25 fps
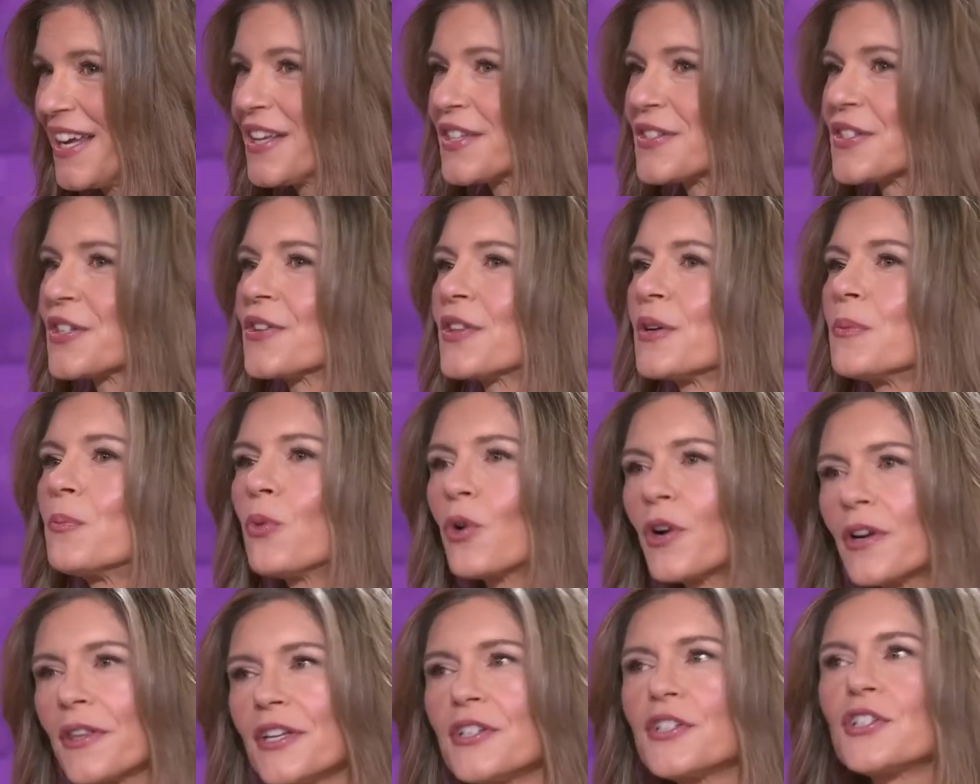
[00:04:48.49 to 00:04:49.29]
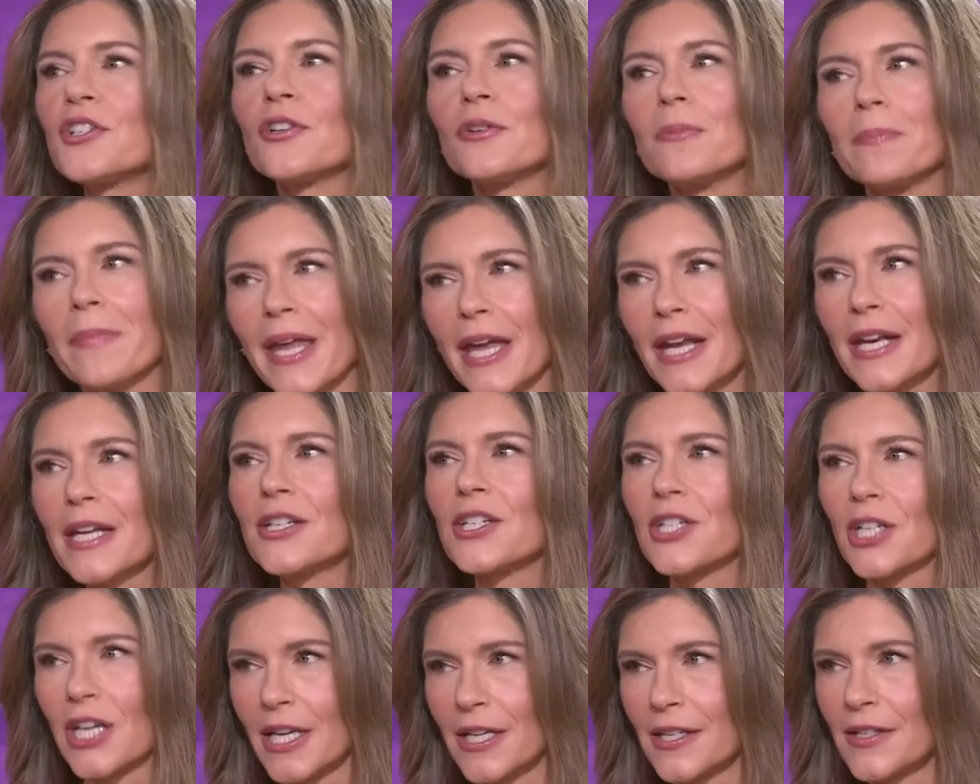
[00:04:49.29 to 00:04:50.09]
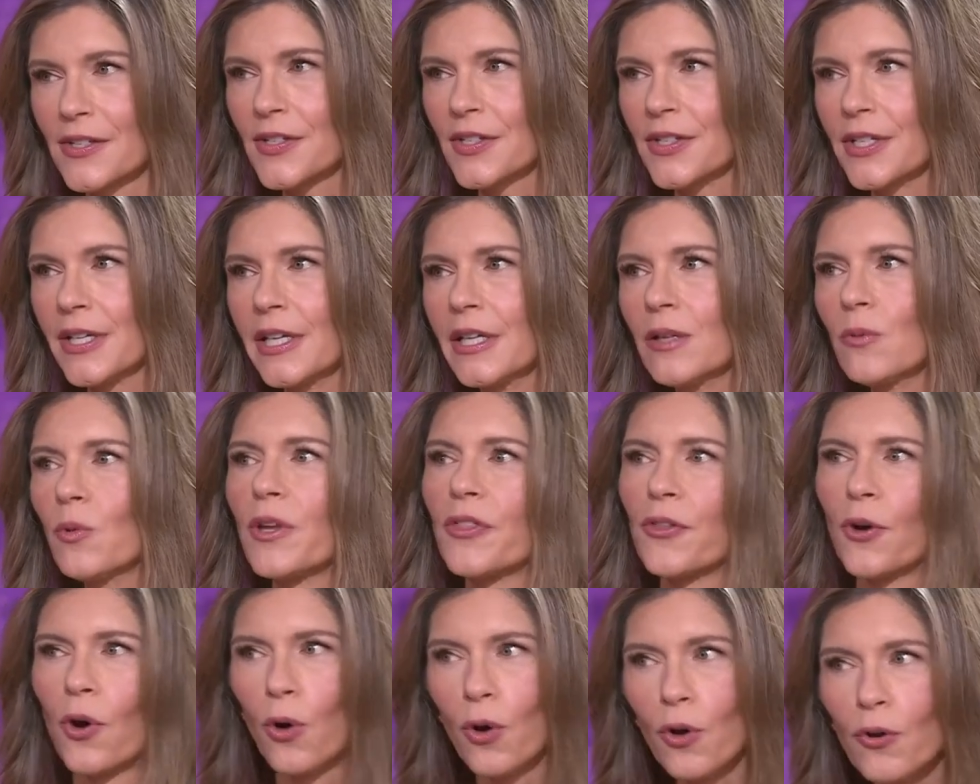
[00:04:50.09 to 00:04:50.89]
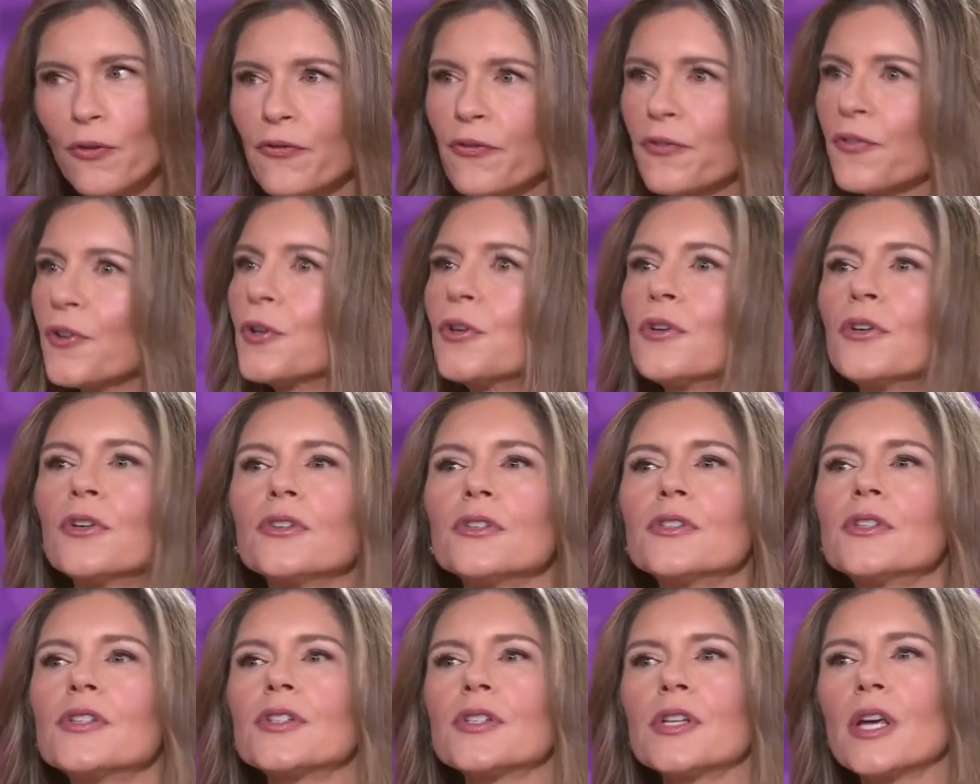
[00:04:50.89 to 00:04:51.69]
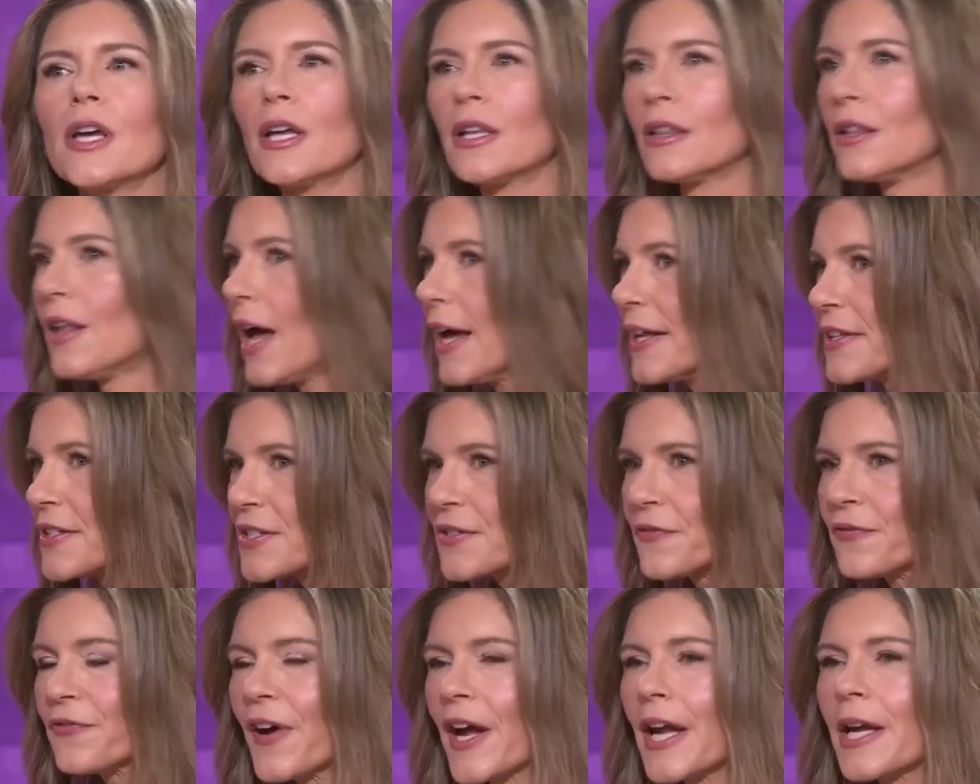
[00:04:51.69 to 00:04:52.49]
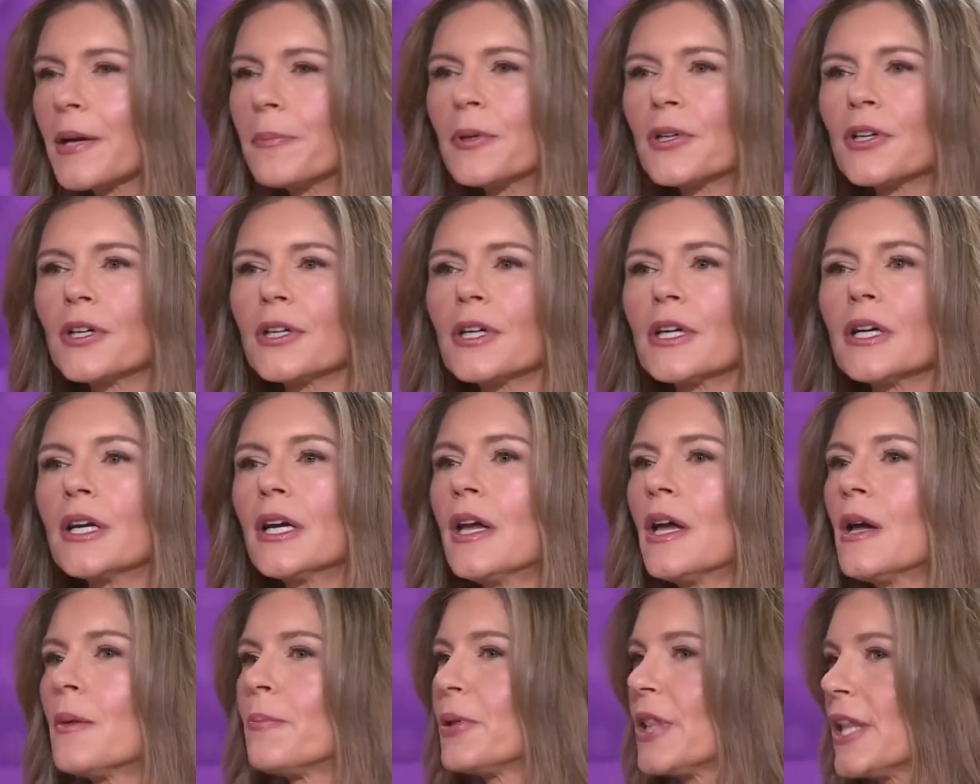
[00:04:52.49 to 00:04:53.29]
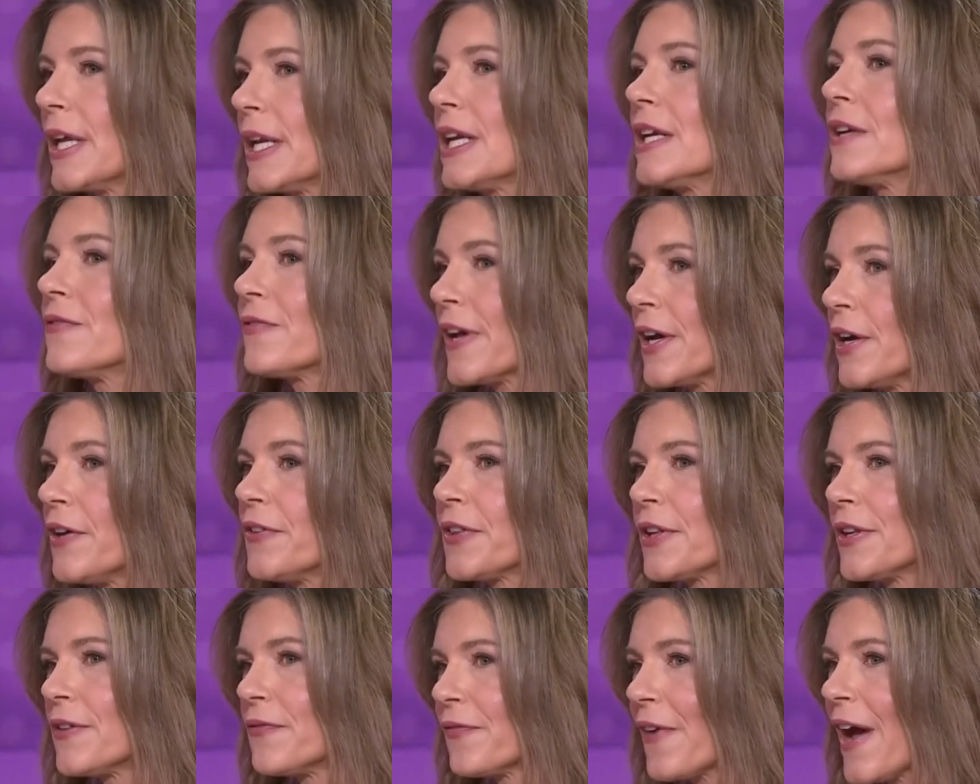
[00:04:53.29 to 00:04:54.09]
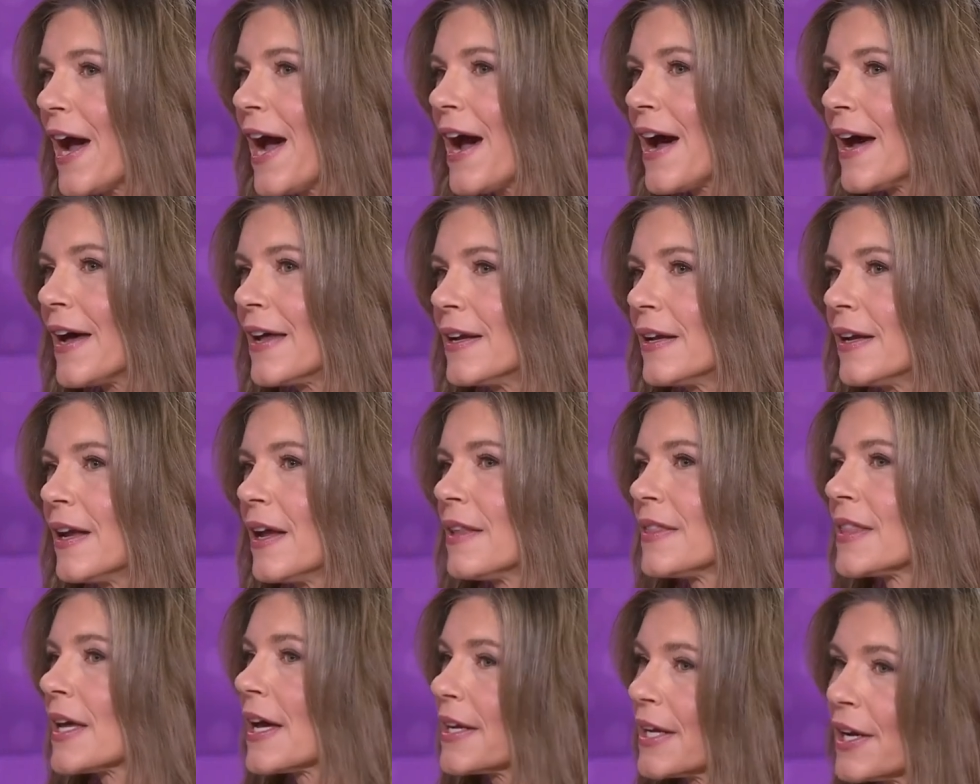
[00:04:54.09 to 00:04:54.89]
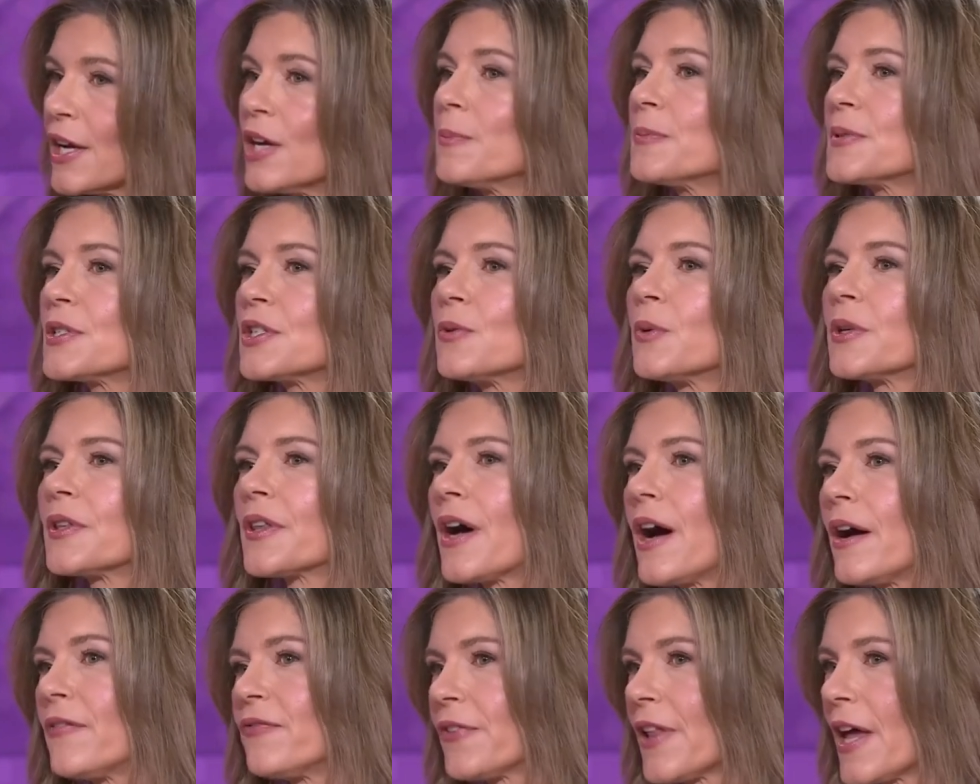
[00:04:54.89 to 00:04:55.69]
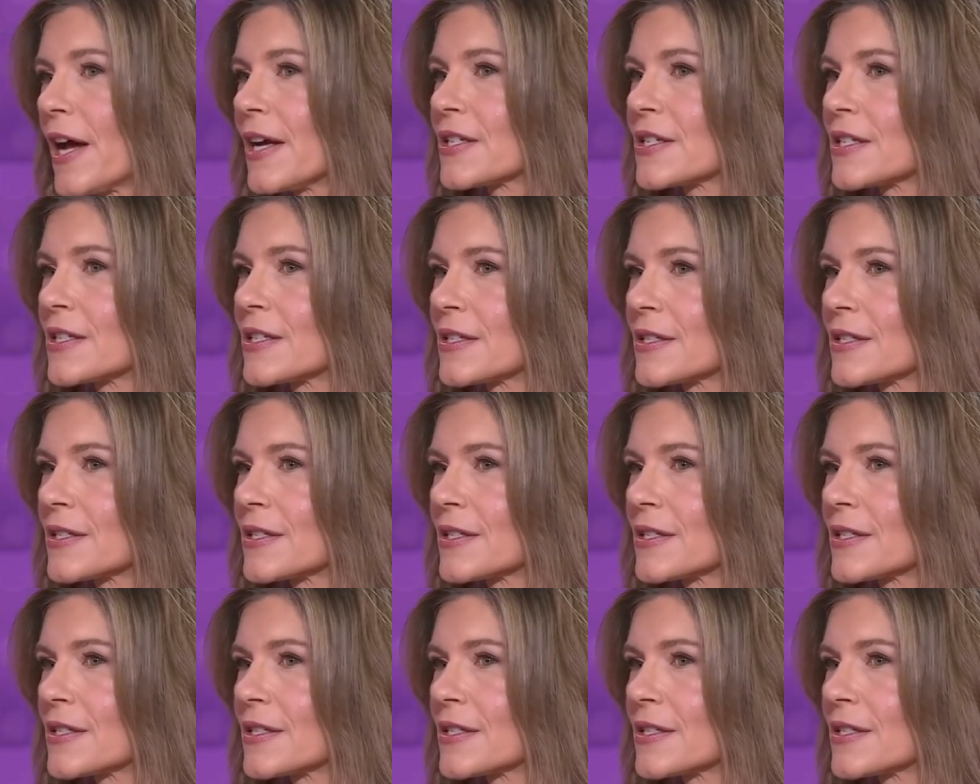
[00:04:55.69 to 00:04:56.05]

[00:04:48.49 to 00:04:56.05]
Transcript: So the more that you manage insulin with whole foods, lots of fiber, plenty of healthy fat, that helps you with hot flashes.